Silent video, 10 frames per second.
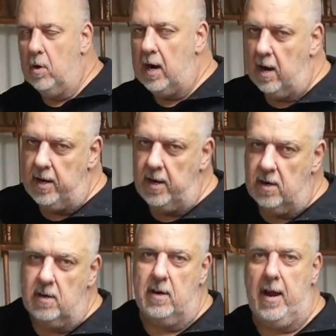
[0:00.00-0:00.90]
we're out here
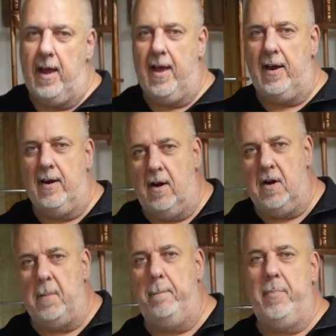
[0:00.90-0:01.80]
at
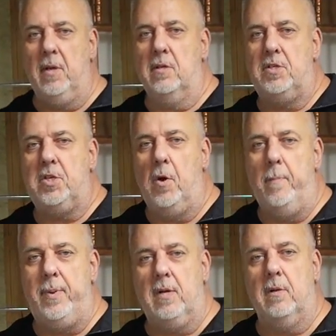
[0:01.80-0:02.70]
our Build
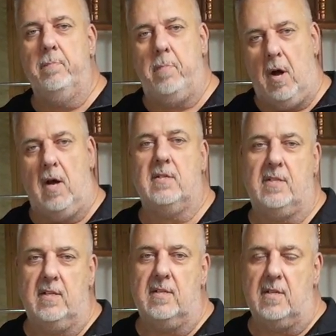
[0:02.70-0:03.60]
Show Build
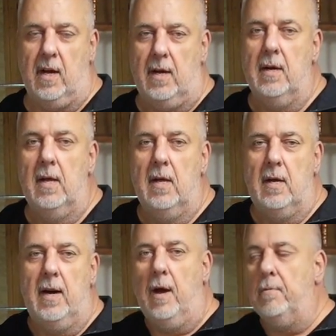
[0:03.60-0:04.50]
Boston site.
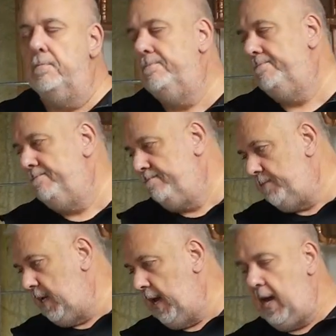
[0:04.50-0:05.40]
Now,
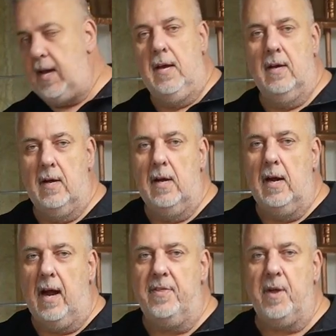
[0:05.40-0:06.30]
today
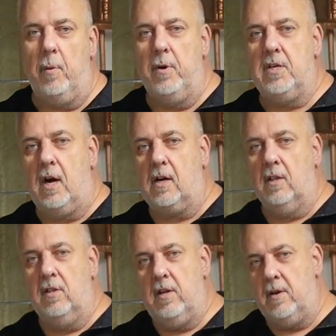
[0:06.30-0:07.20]
I thought we'd talk
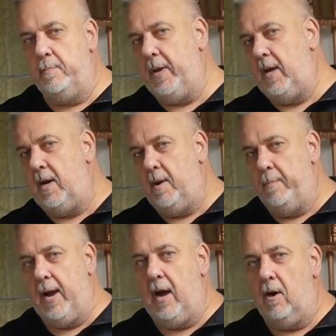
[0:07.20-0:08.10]
a little bit
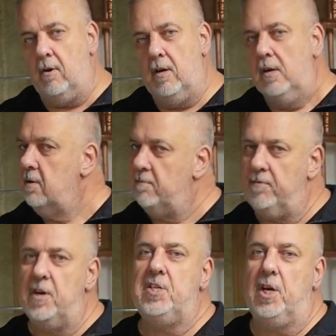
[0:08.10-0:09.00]
about
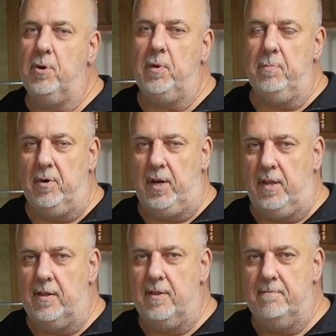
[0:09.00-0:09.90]
fresh air we
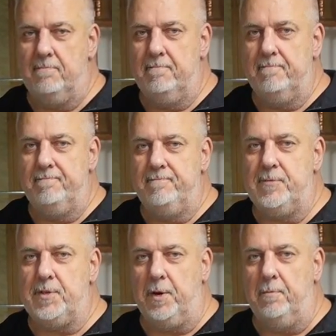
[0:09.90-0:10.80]
breathe.
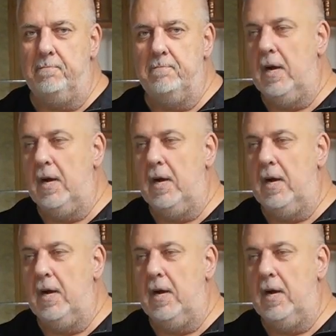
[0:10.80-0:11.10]
So,